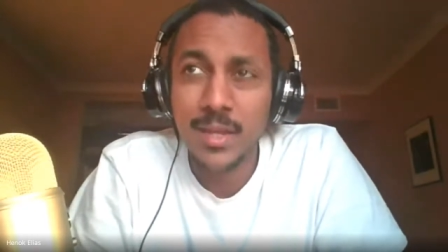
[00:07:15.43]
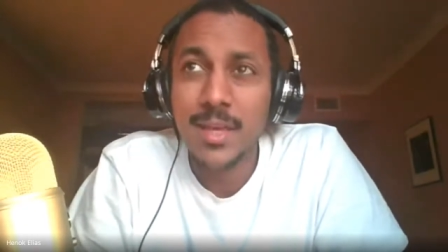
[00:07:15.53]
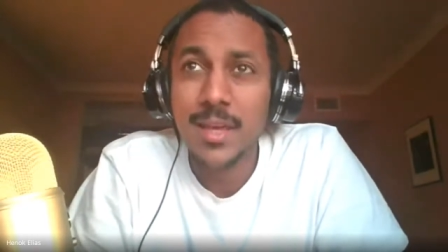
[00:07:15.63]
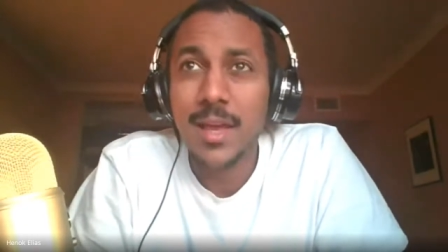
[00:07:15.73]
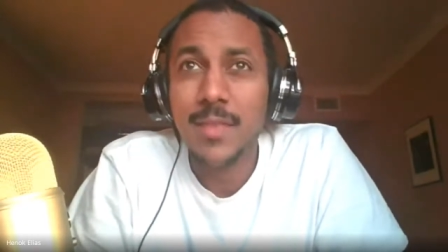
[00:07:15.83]

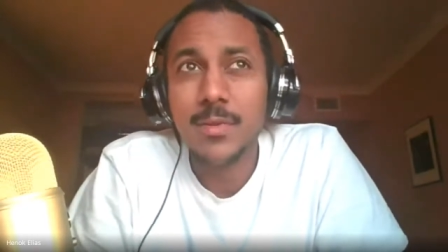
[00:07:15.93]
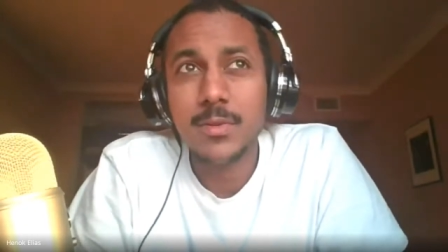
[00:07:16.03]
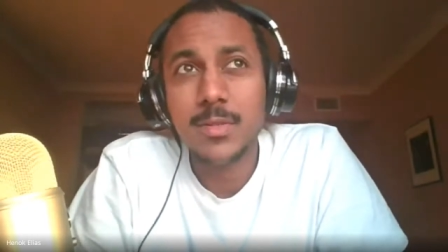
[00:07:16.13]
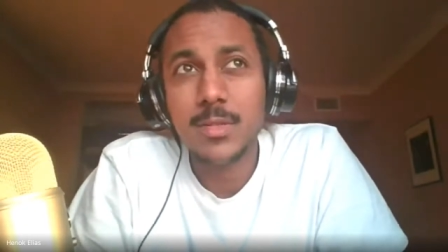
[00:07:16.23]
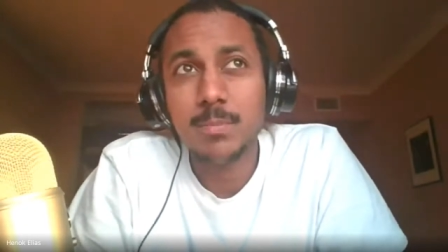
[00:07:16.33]
and there's
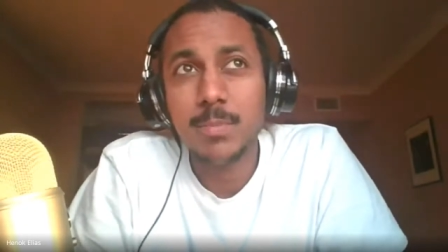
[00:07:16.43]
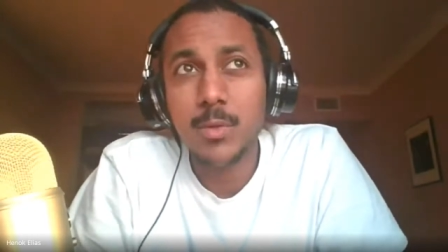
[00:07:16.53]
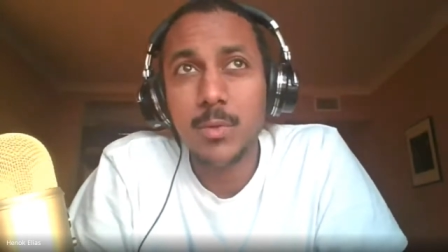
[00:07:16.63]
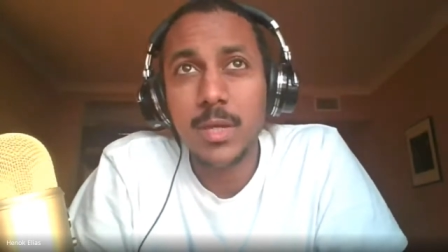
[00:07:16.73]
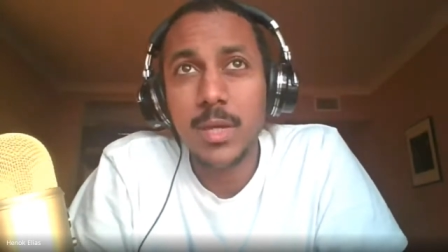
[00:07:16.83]
this
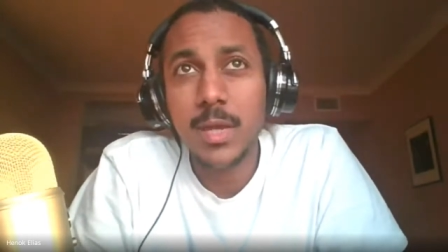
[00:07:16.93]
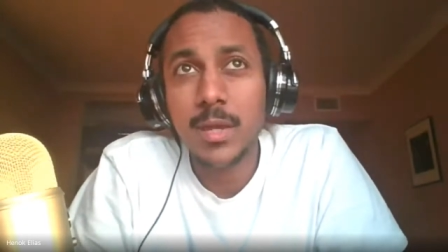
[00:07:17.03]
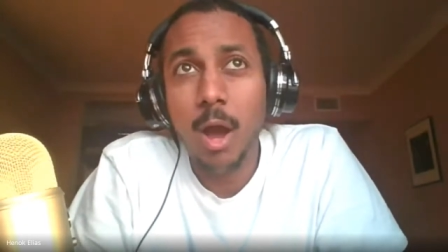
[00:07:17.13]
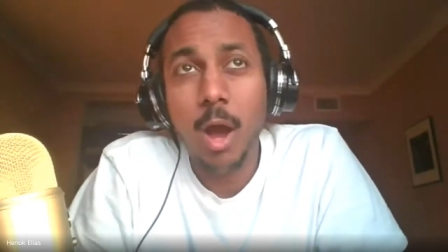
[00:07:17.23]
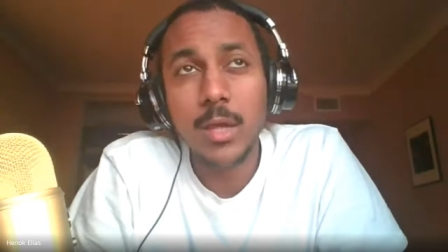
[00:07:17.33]
beauty in
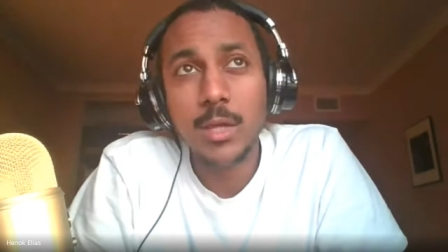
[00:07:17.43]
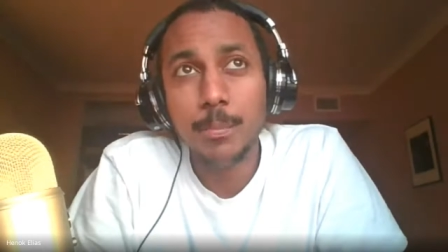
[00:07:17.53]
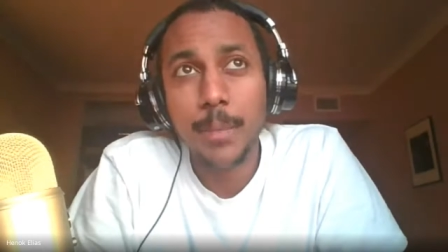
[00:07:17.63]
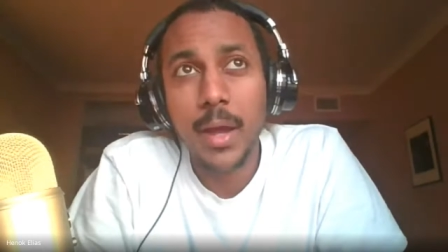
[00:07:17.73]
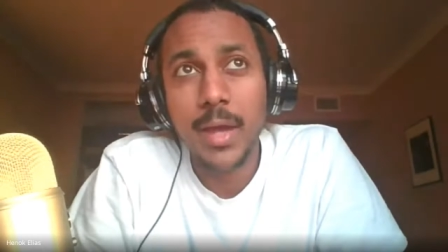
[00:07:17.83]

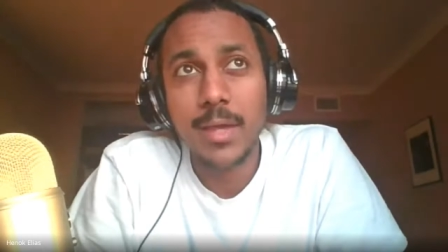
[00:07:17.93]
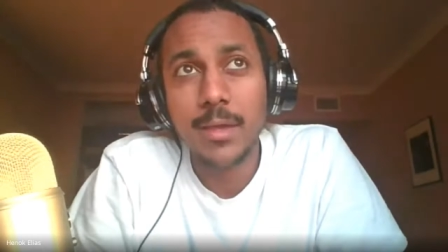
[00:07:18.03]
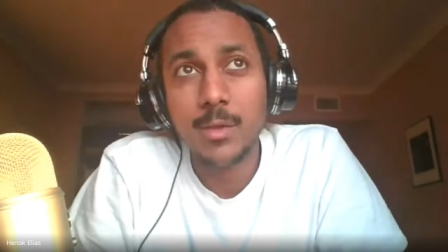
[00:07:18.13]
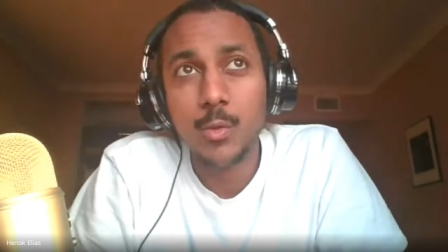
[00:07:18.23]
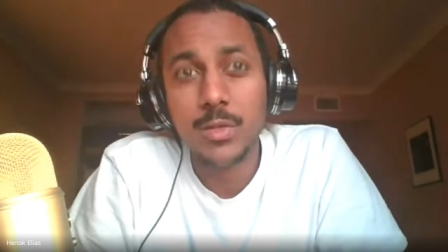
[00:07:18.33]
occupying
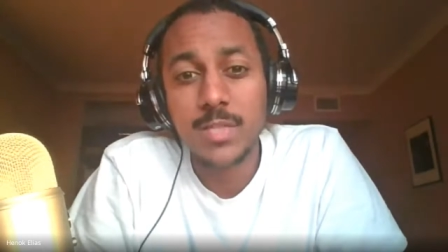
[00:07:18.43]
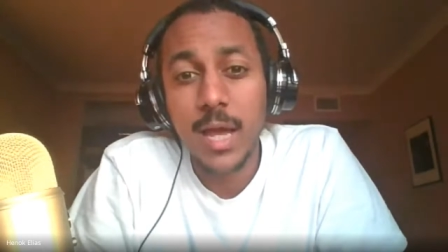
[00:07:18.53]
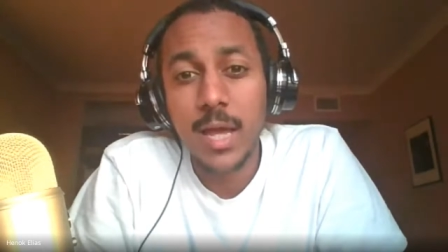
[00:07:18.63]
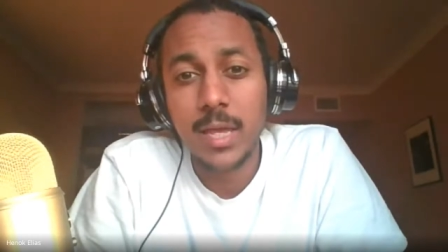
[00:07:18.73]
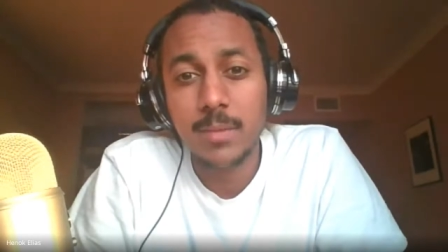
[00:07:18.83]
your
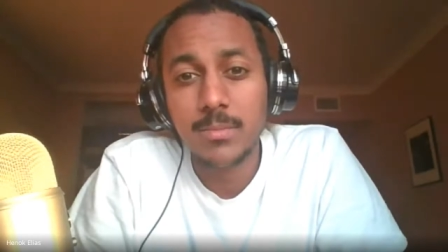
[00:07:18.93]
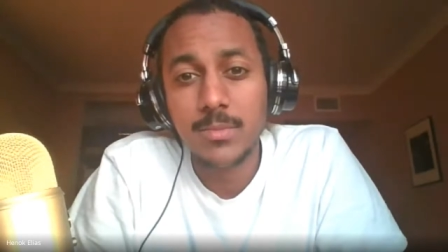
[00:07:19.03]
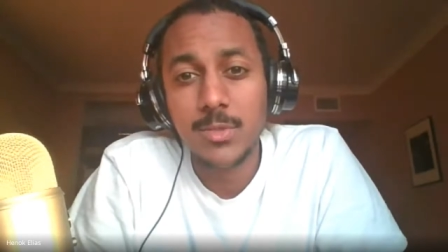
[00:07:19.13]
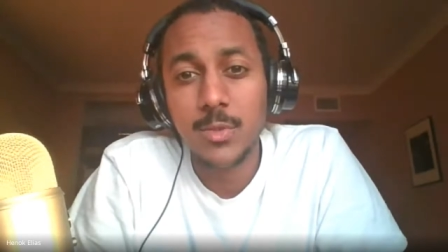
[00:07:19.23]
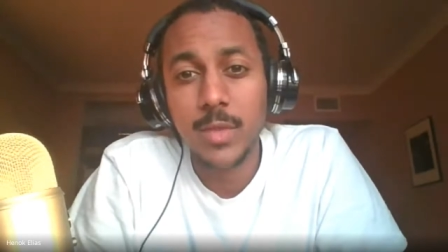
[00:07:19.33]
time
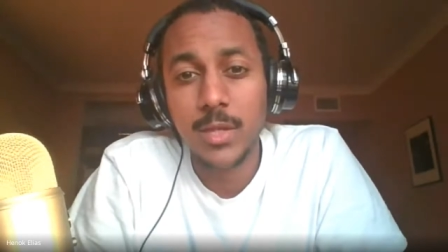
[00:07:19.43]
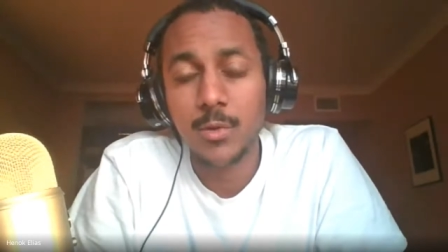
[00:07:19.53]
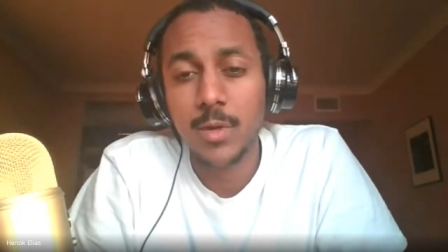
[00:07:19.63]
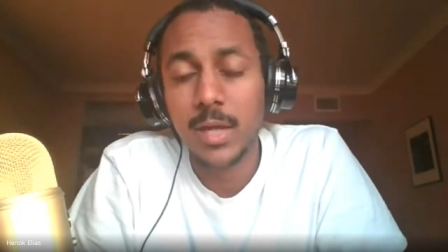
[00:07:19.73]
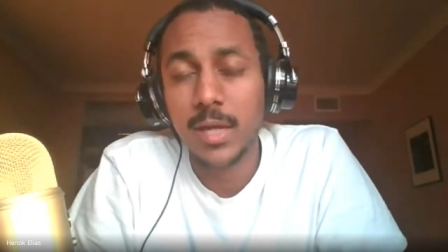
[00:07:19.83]
so that you're
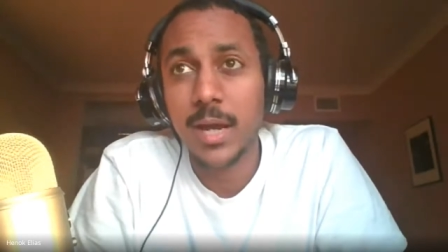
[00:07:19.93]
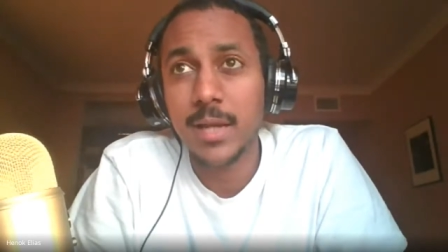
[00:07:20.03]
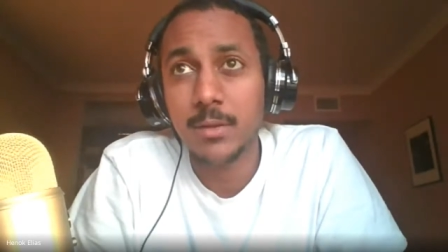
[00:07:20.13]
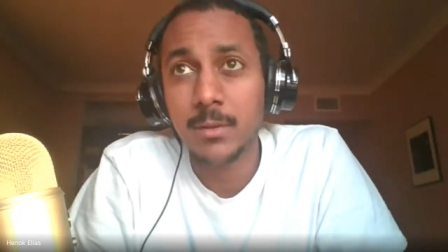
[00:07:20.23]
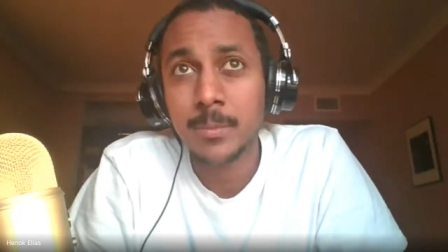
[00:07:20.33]
not
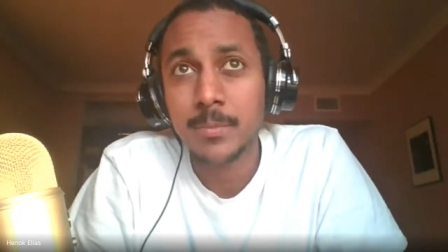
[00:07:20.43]
idle